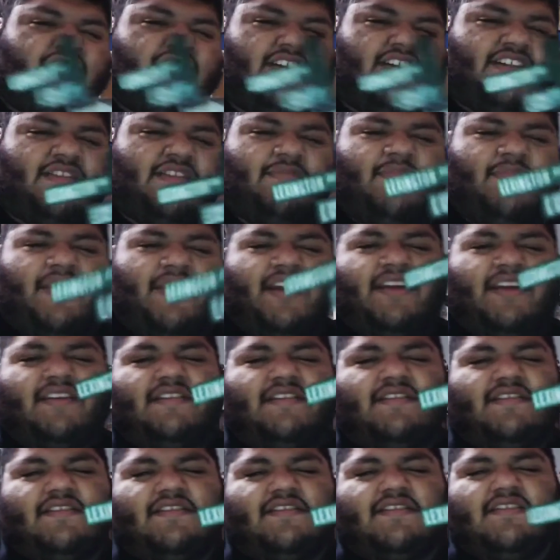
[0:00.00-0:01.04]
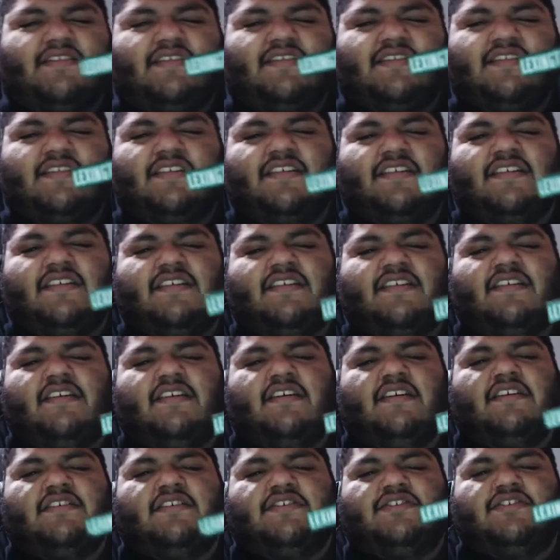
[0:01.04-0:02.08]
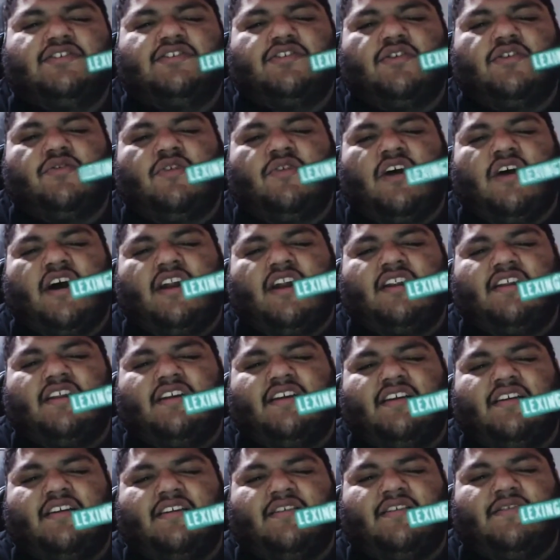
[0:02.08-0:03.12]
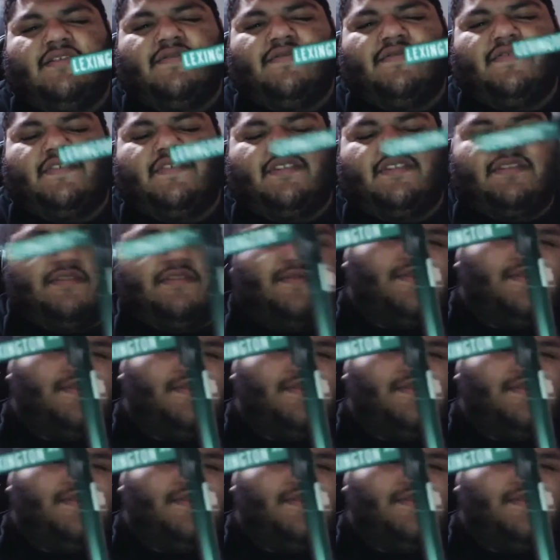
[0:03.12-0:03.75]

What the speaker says: look at the base. So oddly enough, I don't know